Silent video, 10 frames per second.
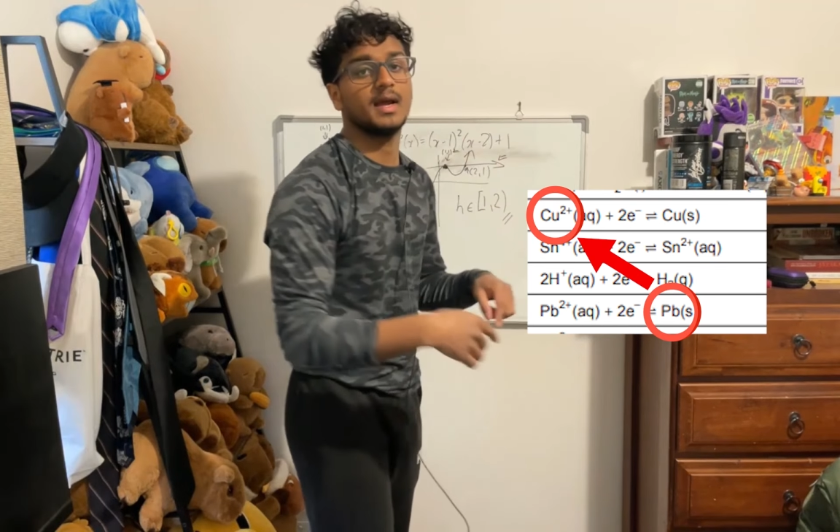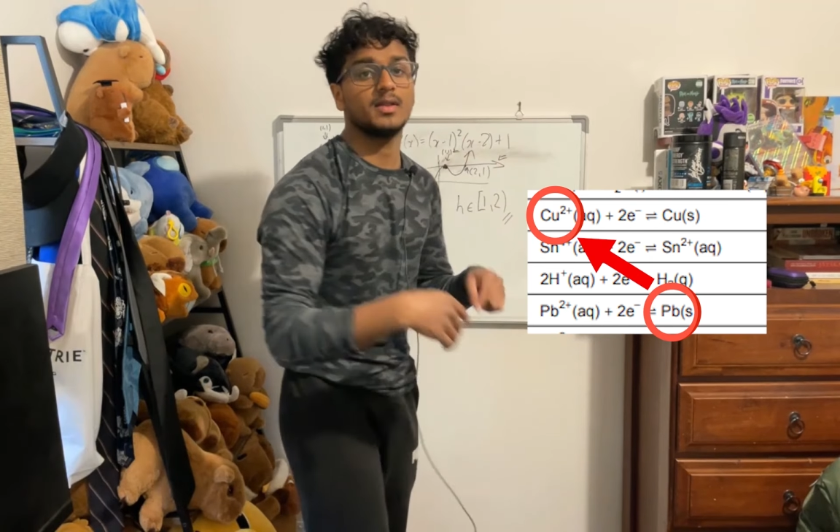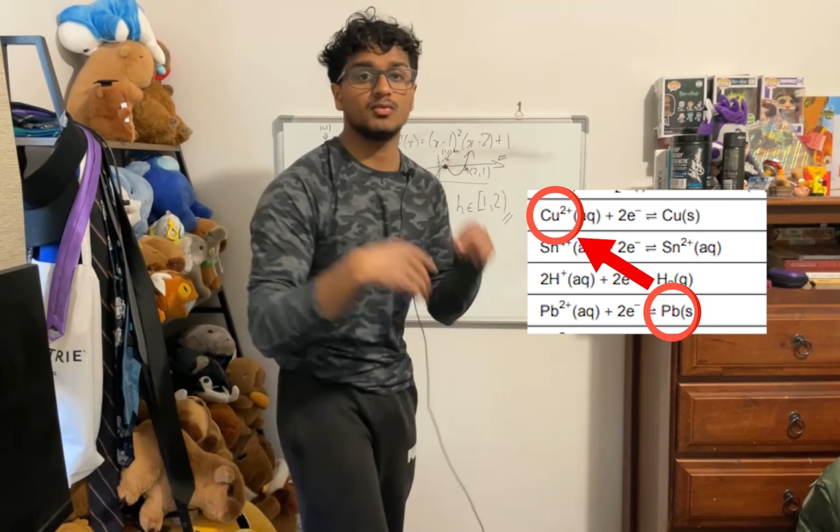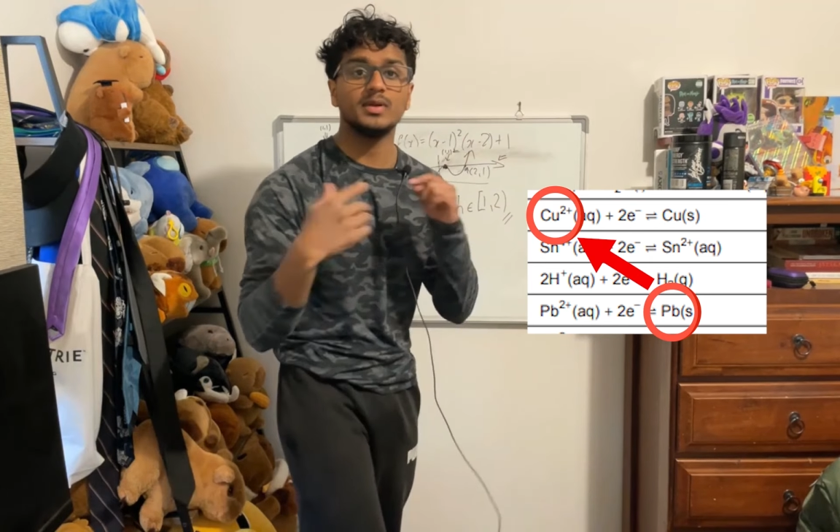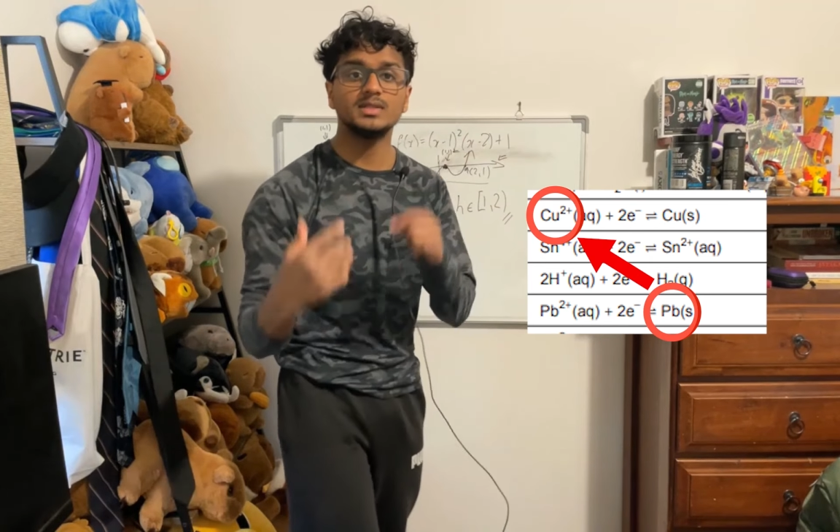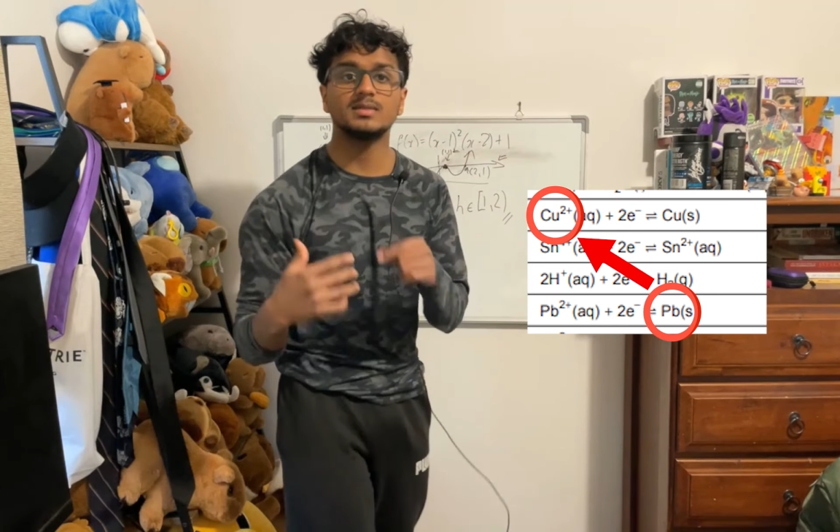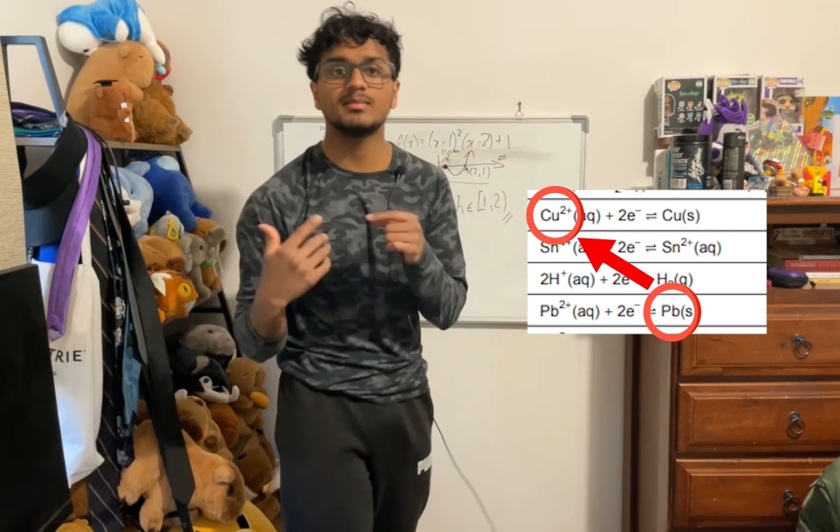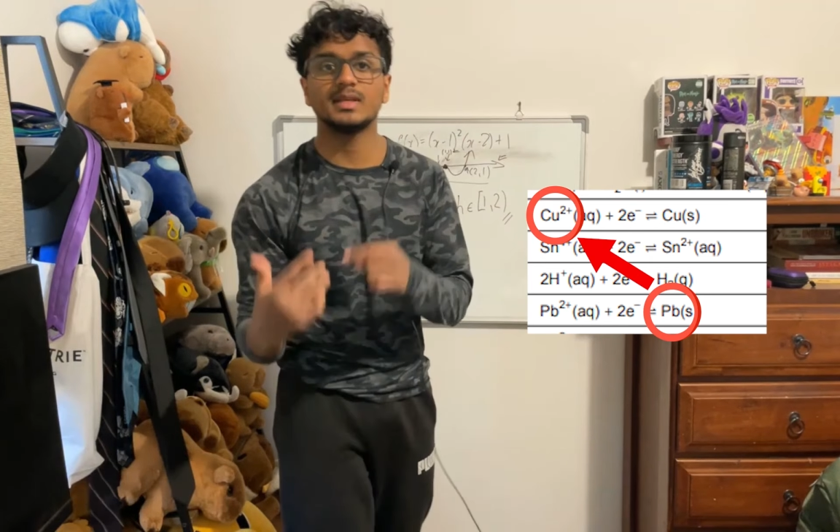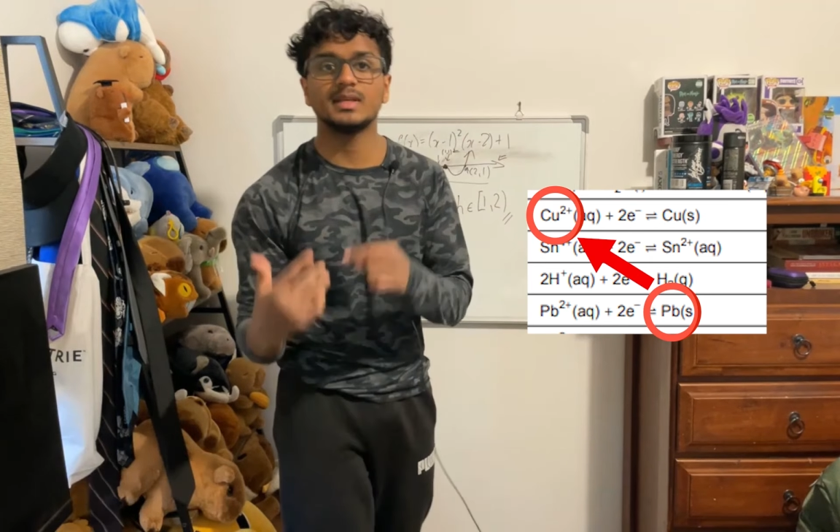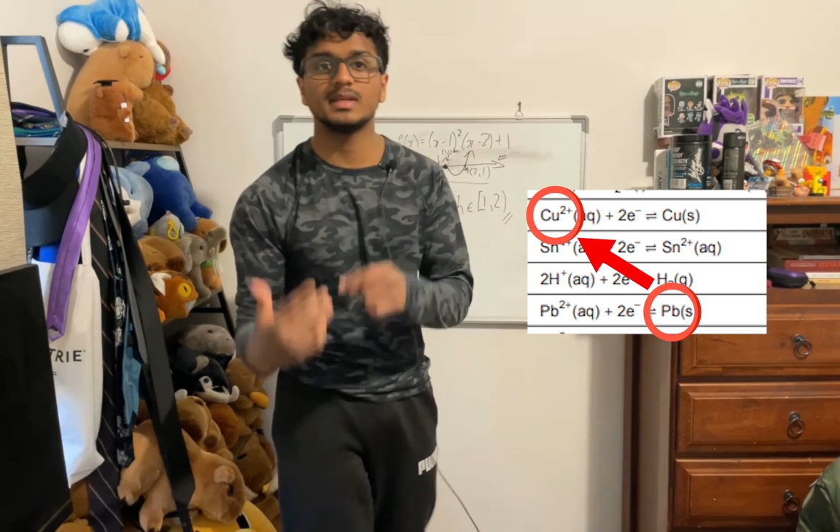and the
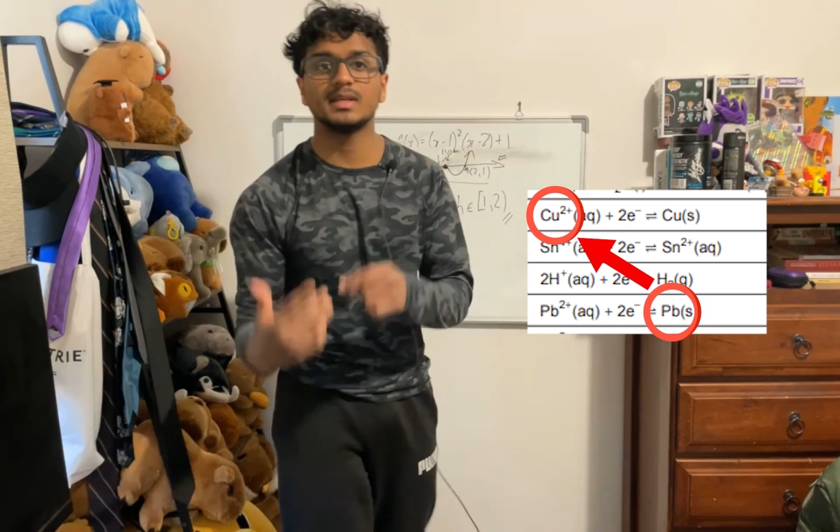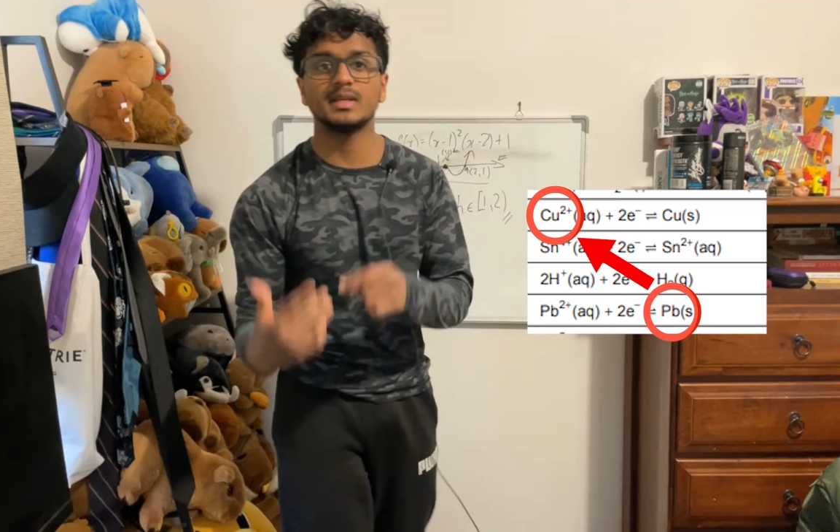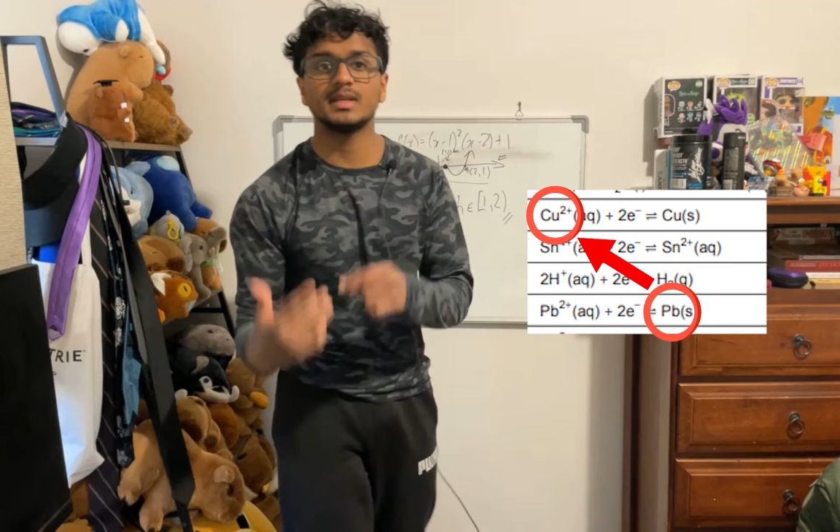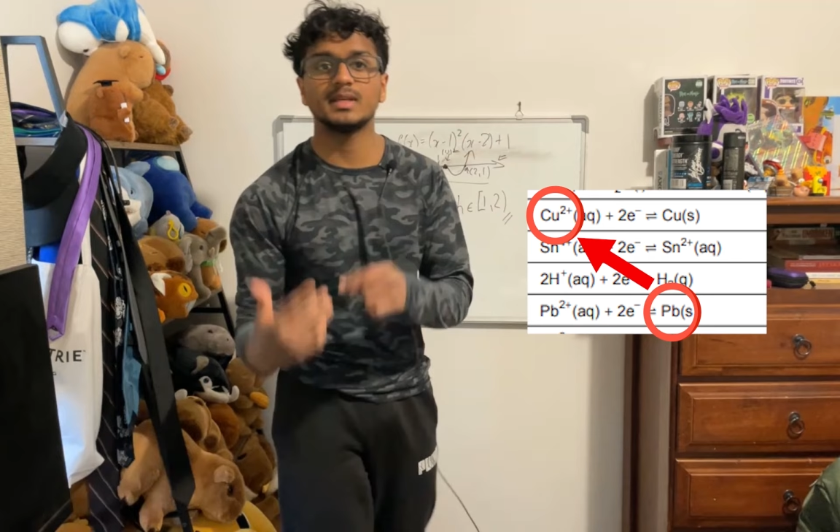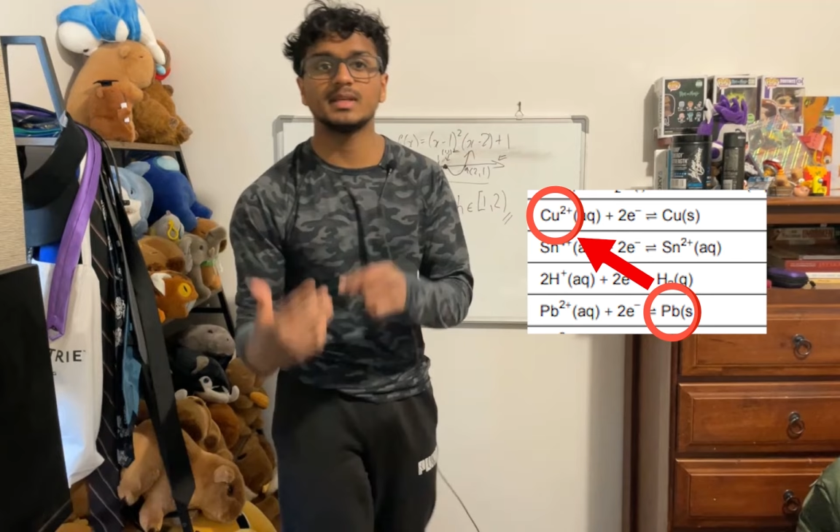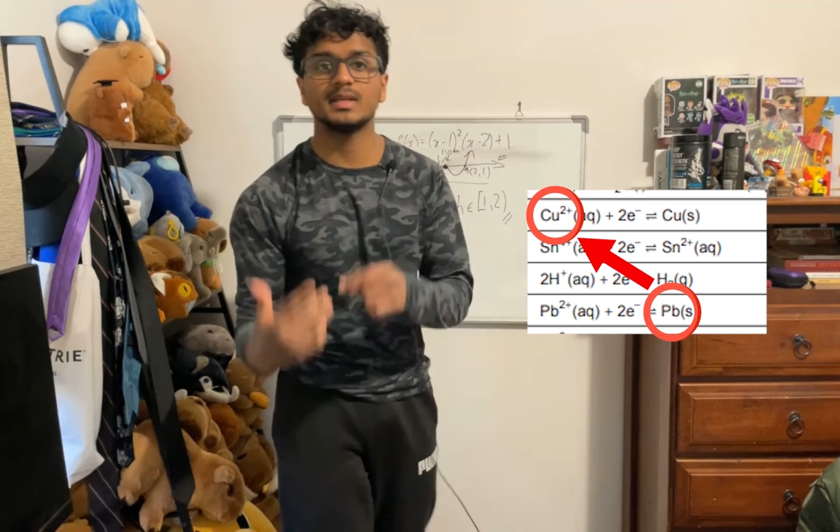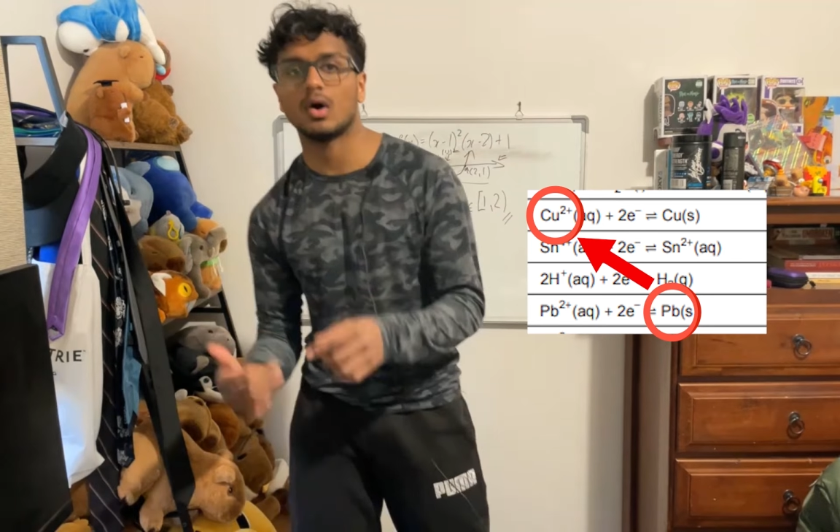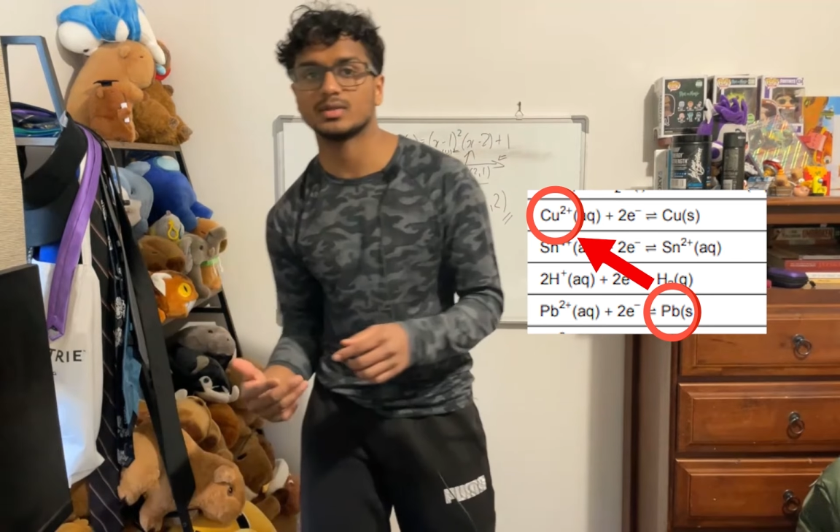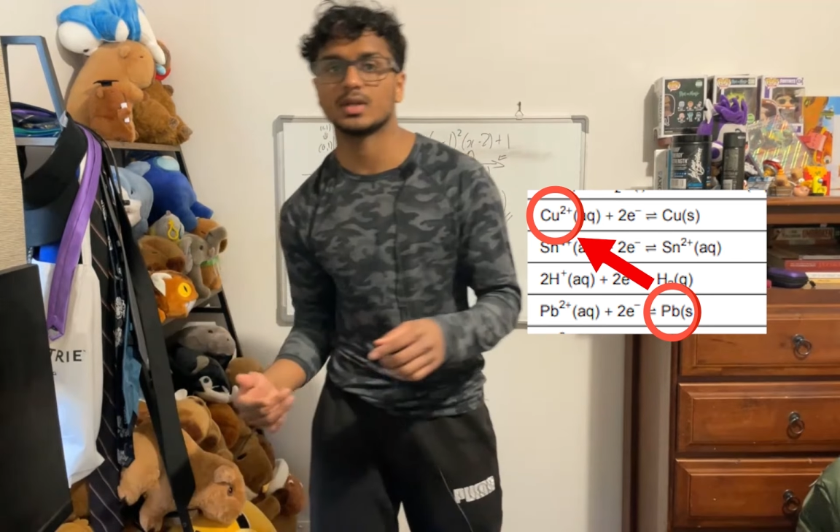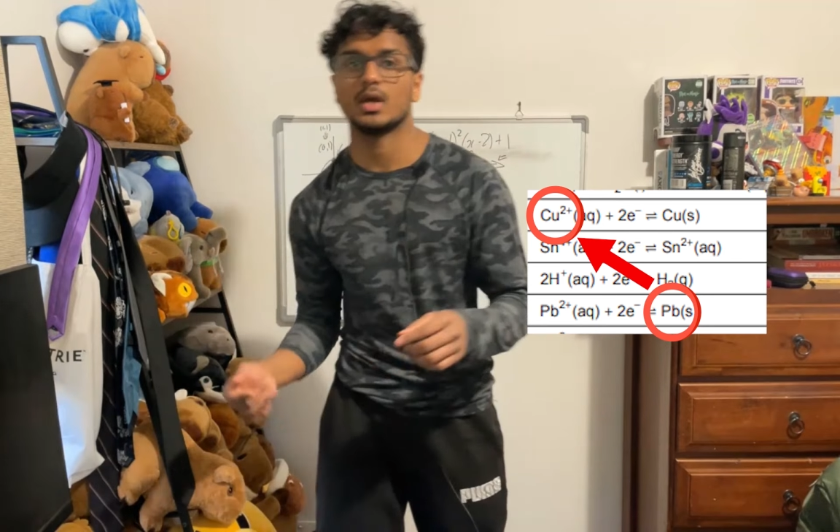reason being is because